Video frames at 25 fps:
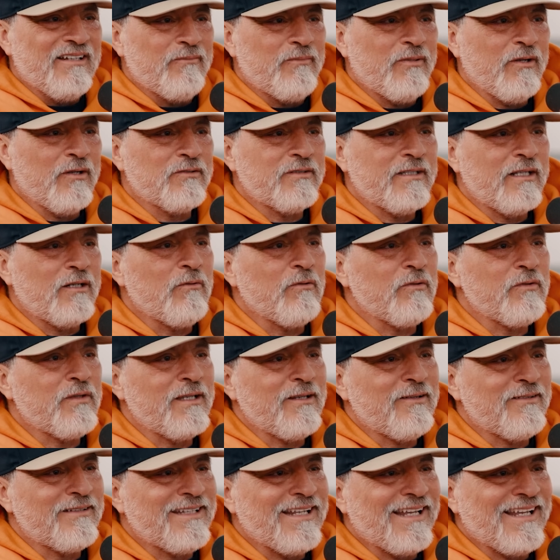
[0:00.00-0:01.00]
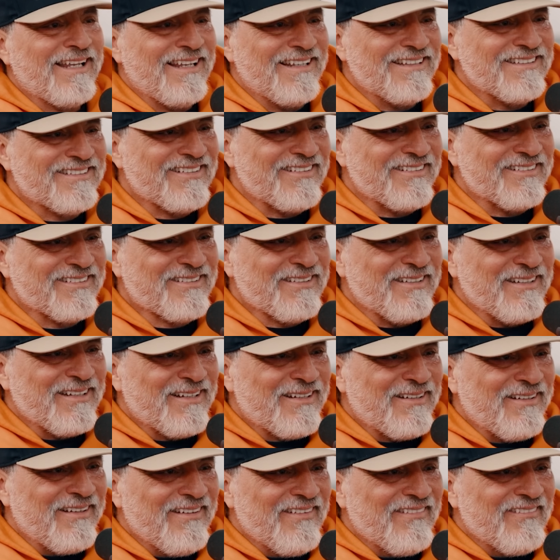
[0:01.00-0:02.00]
because they don't think you're taking it seriously
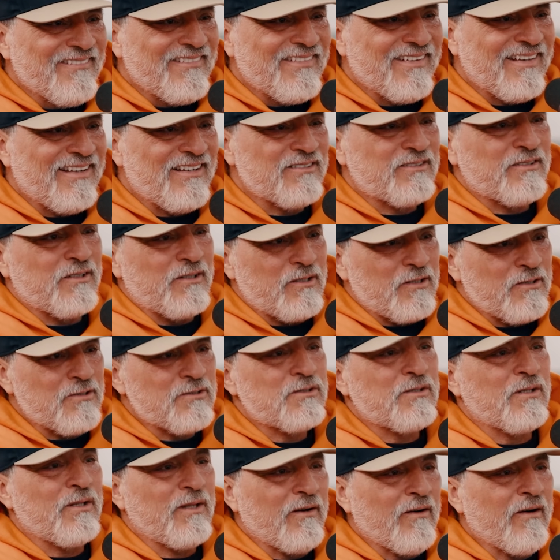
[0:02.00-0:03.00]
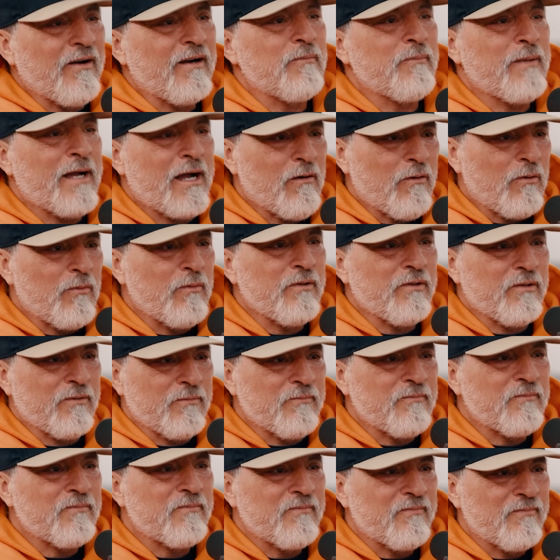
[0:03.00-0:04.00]
because they're used to the hard power
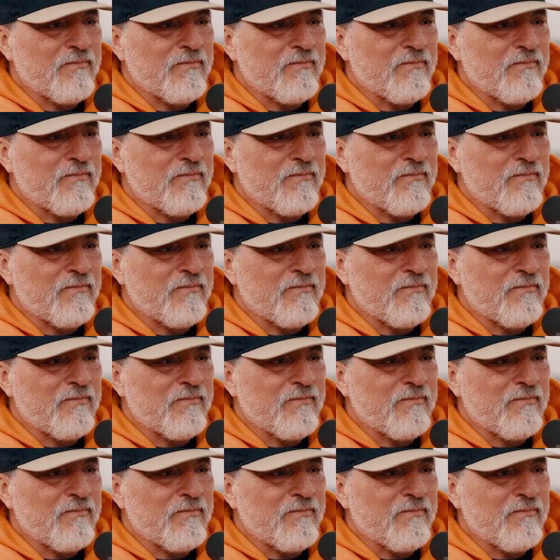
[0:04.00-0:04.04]
rhythm.